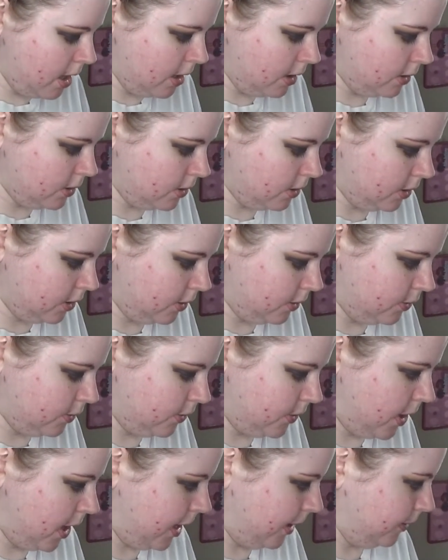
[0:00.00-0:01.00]

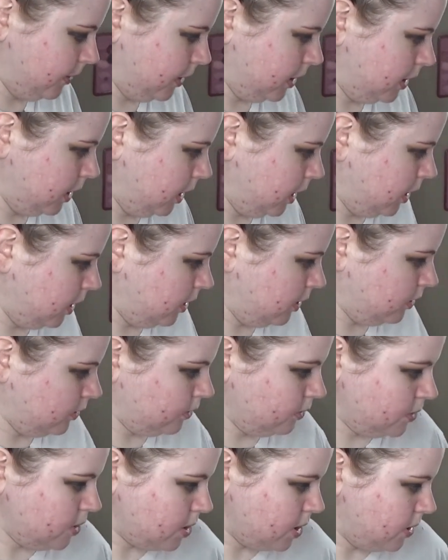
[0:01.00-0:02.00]
So I'm going to
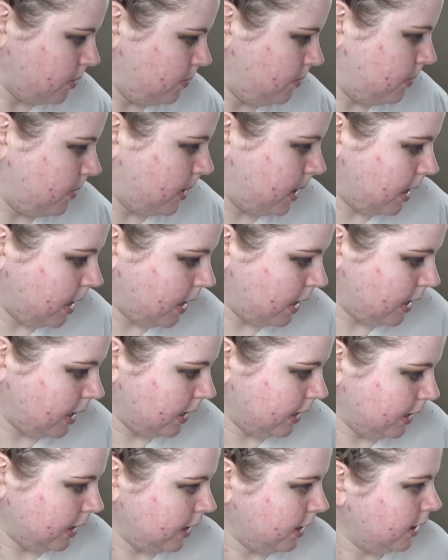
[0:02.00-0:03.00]
use
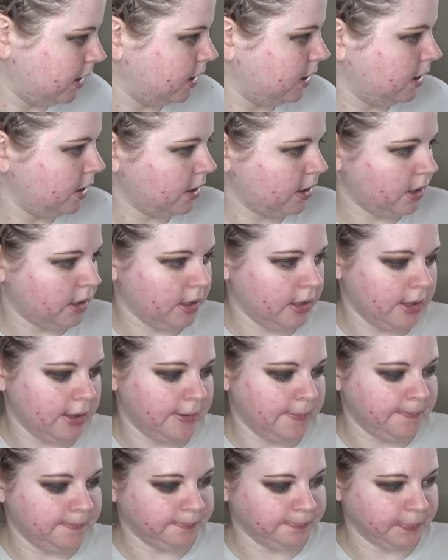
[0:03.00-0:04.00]
my
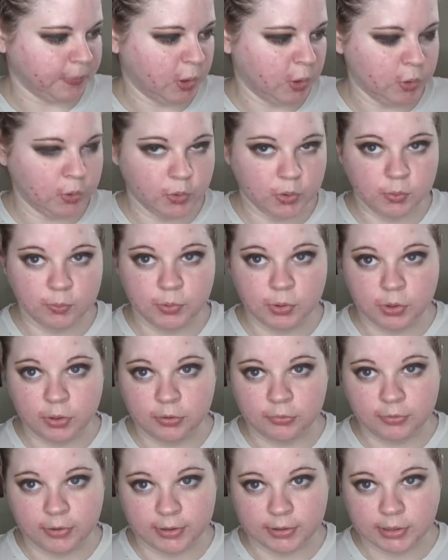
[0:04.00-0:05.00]
um, Huda
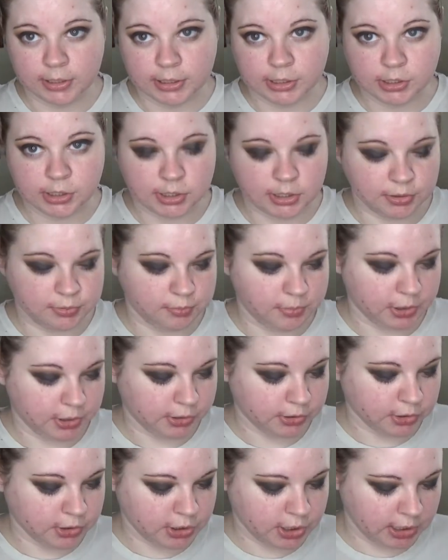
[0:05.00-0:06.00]
Beauty foundation in
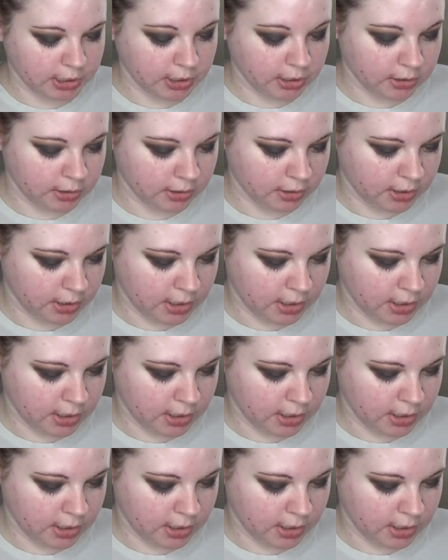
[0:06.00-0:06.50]
Milkshake.